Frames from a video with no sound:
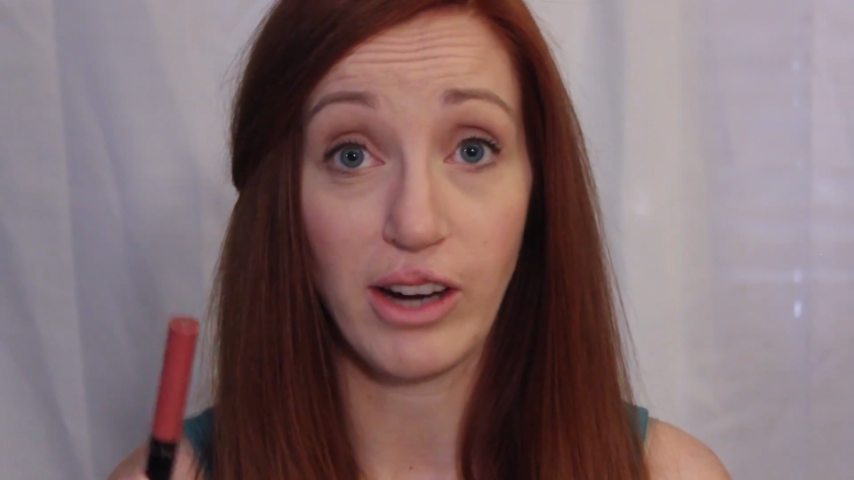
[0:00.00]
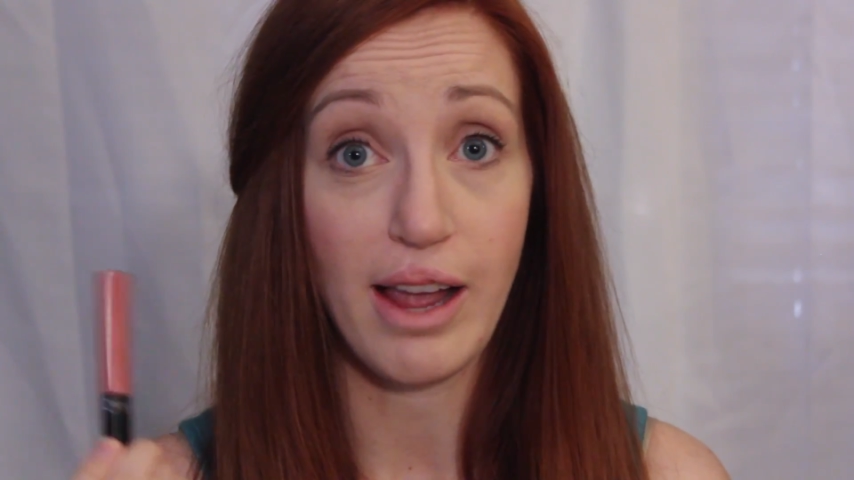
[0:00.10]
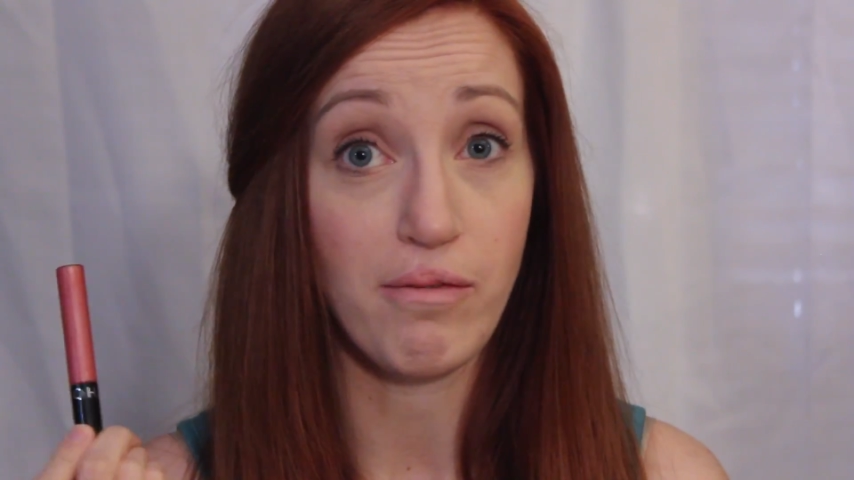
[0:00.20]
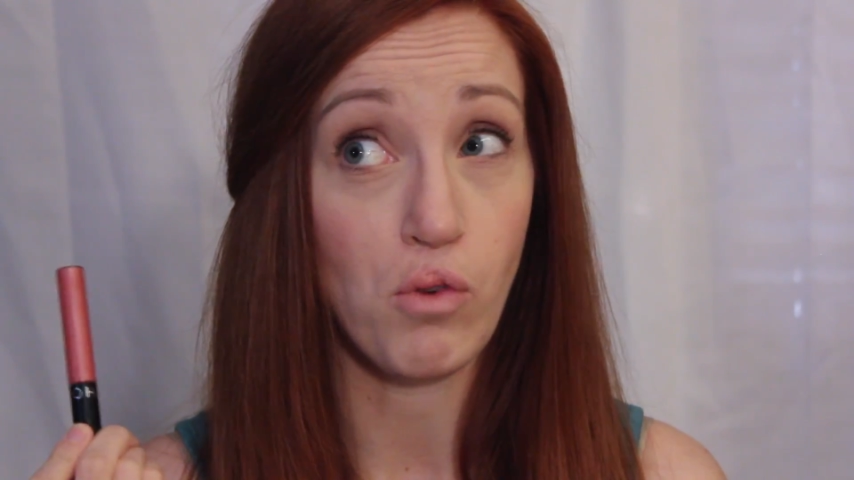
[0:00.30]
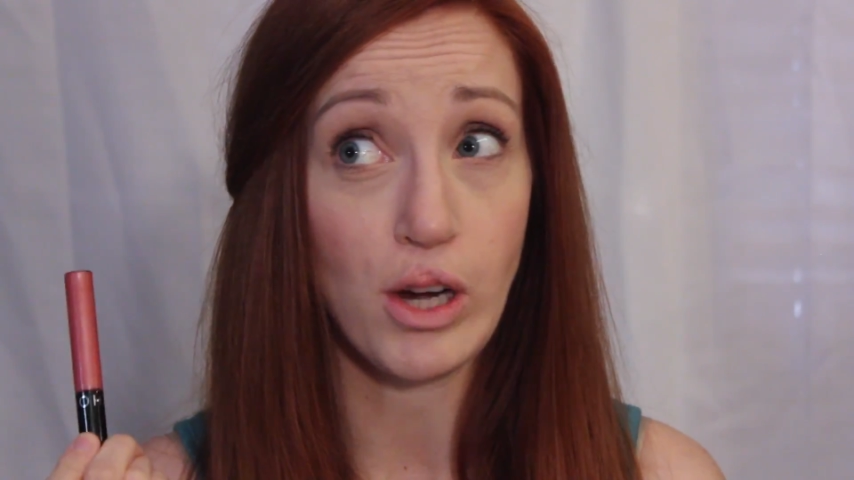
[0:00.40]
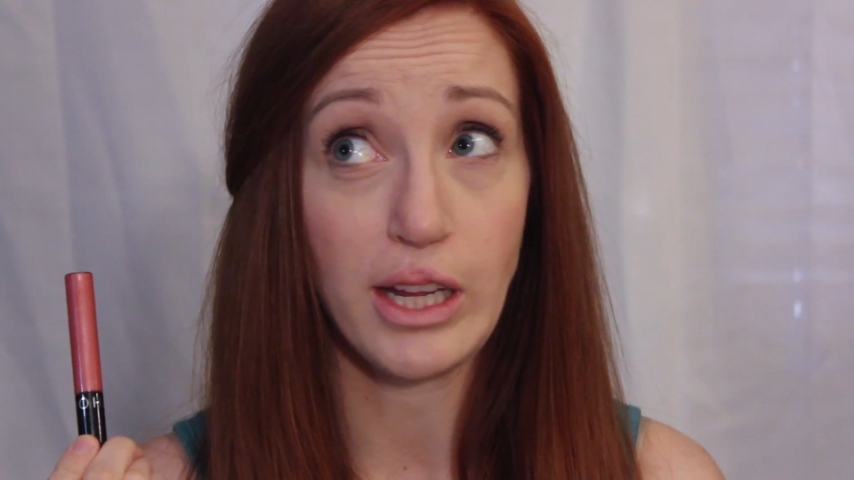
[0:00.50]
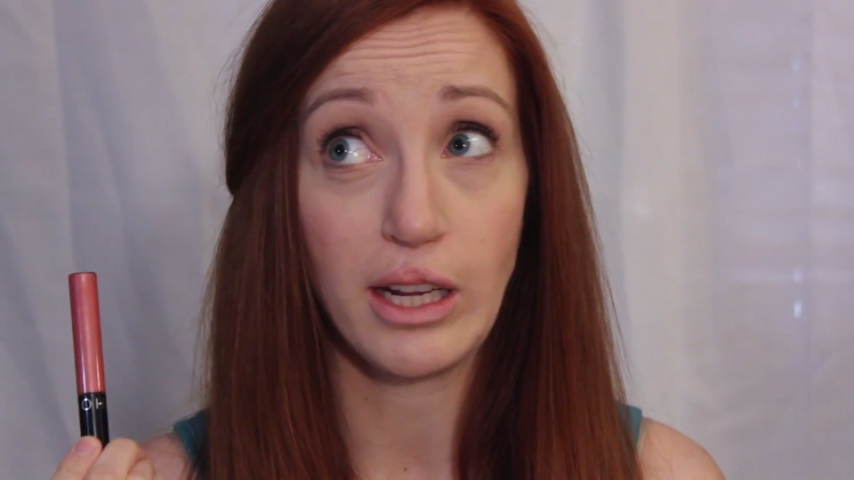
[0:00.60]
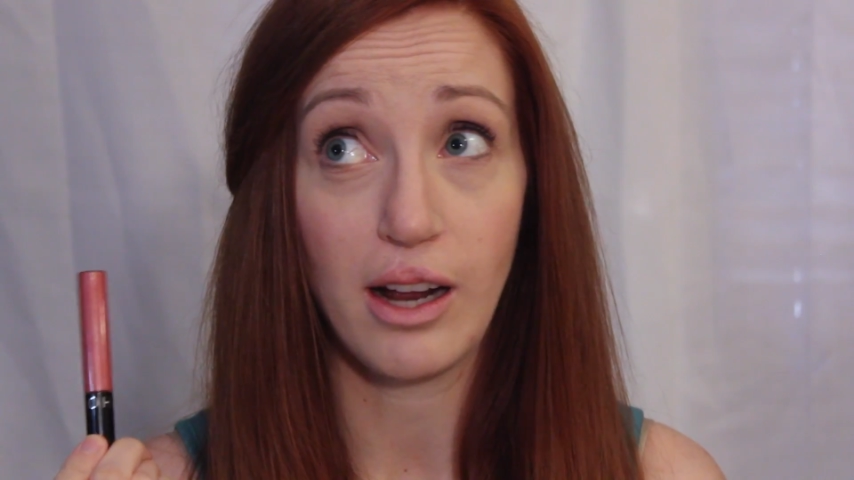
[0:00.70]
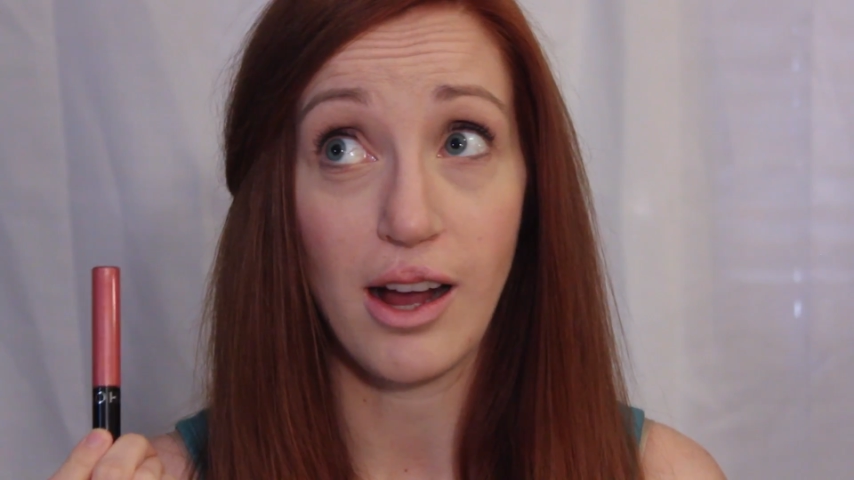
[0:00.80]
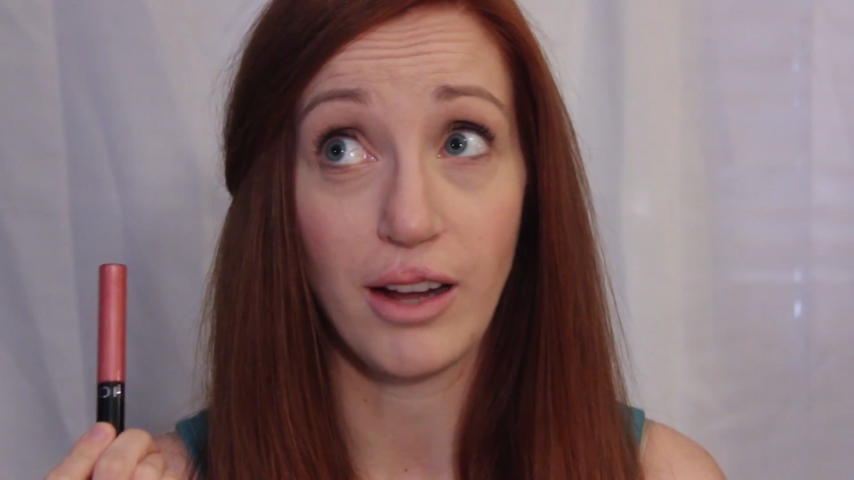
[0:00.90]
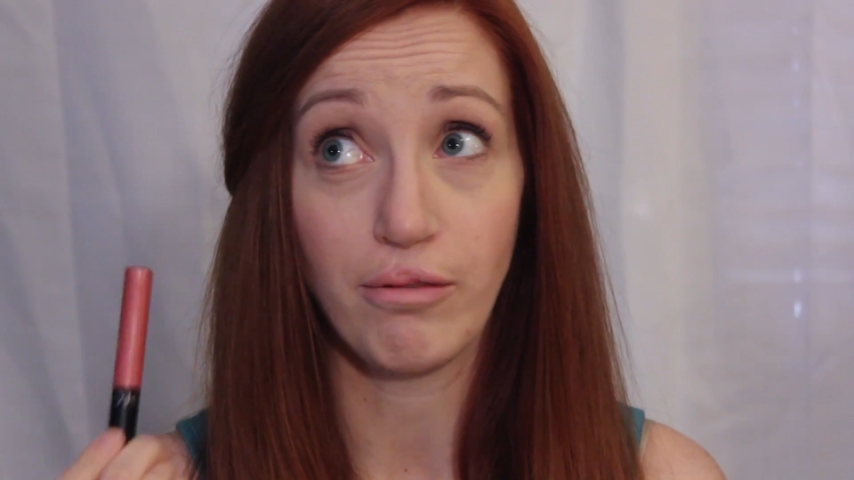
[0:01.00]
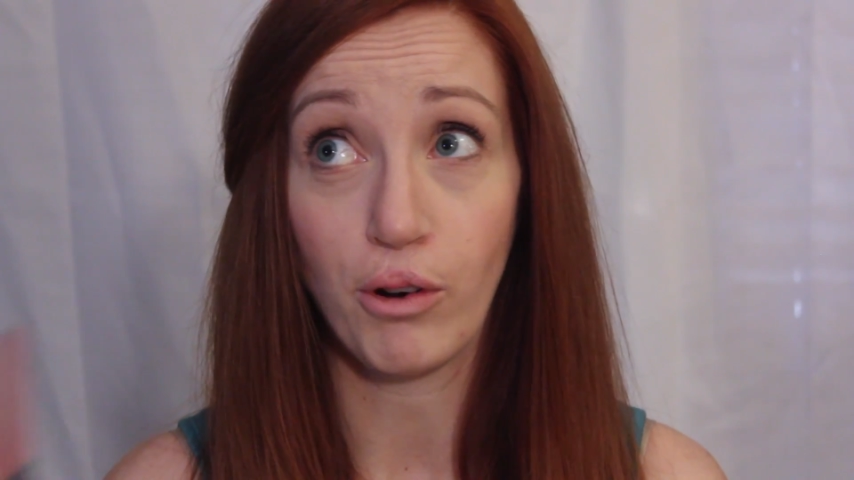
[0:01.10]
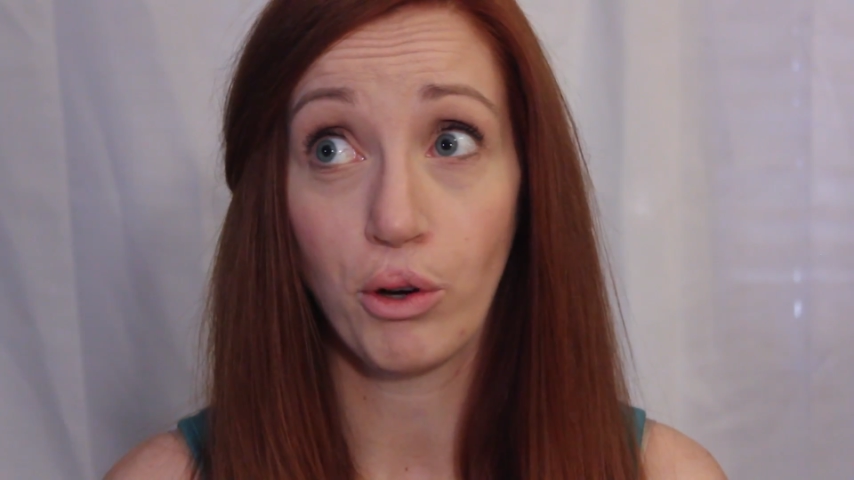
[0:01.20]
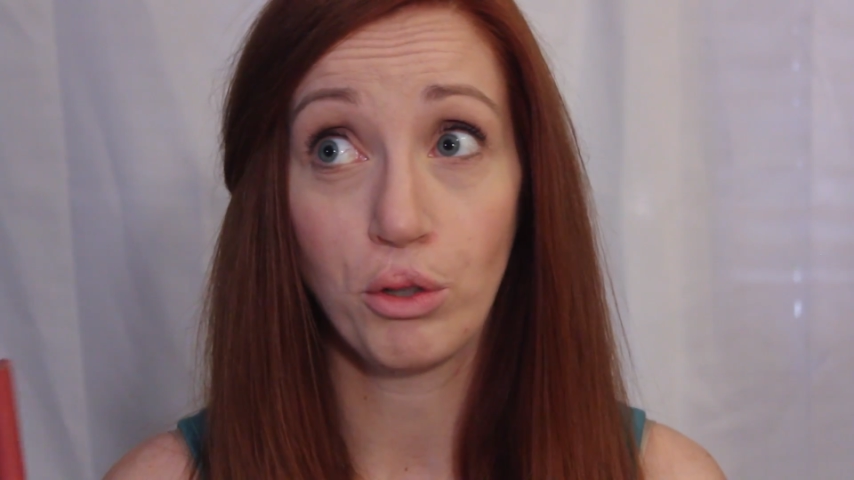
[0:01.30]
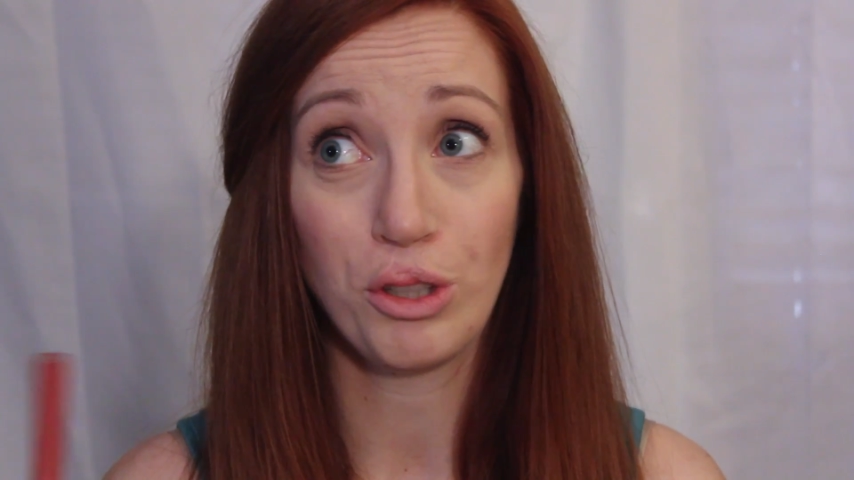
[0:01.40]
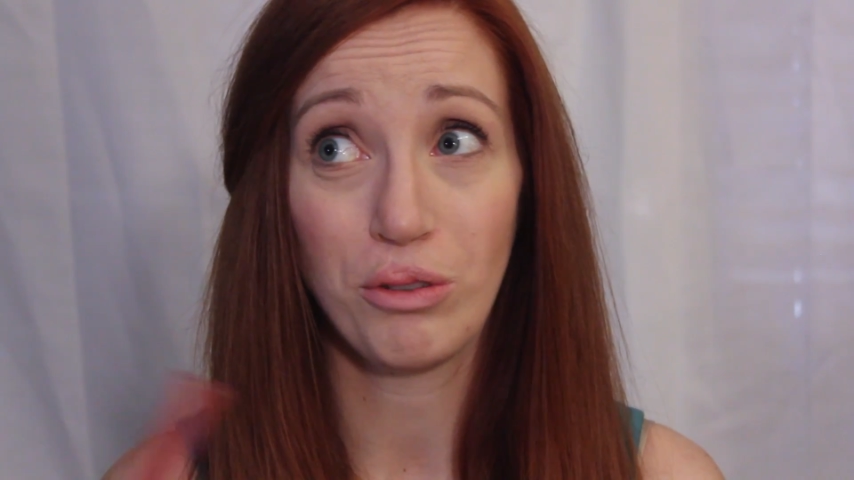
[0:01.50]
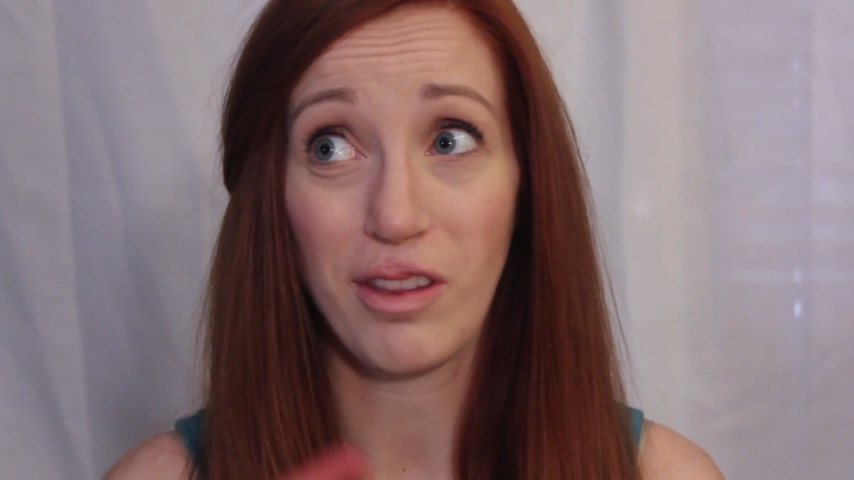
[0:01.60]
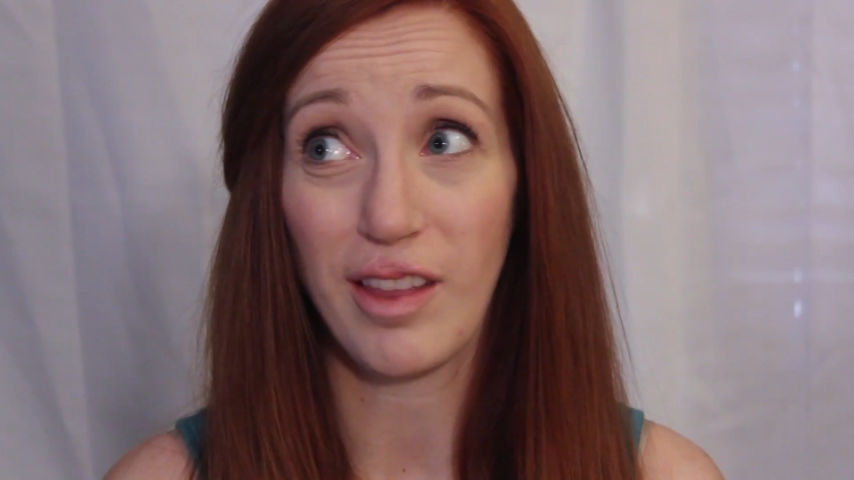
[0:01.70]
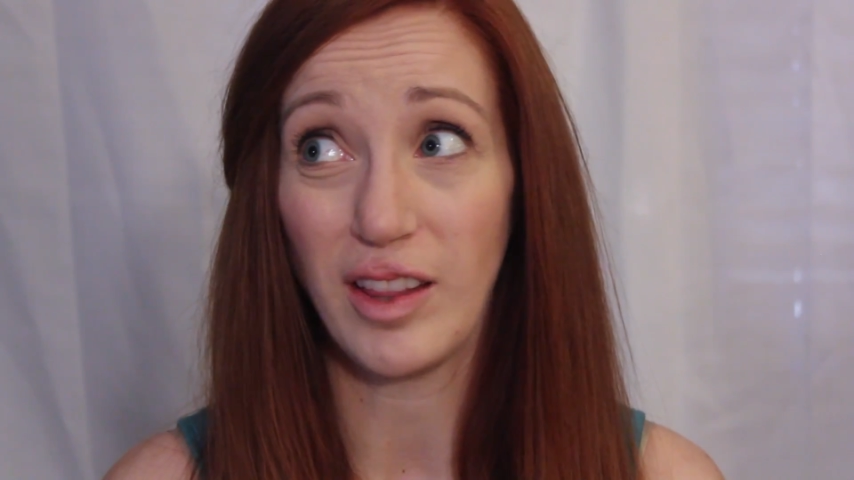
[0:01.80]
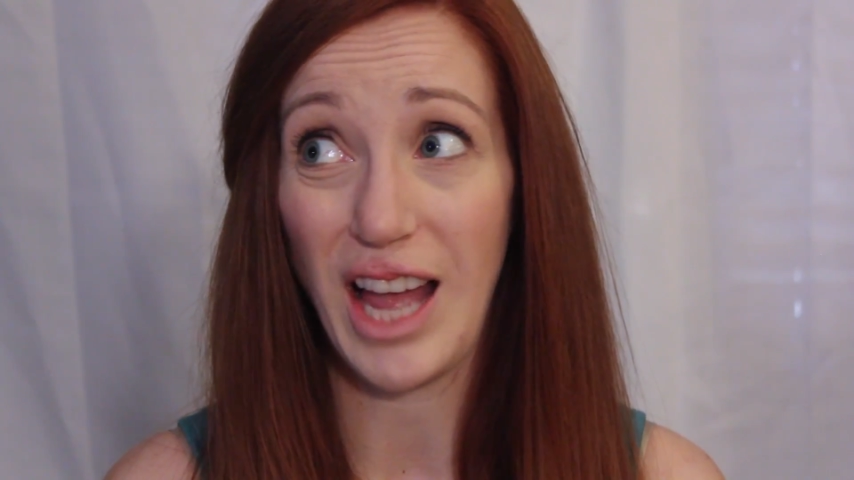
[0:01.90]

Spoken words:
I've worn it on photo shoots that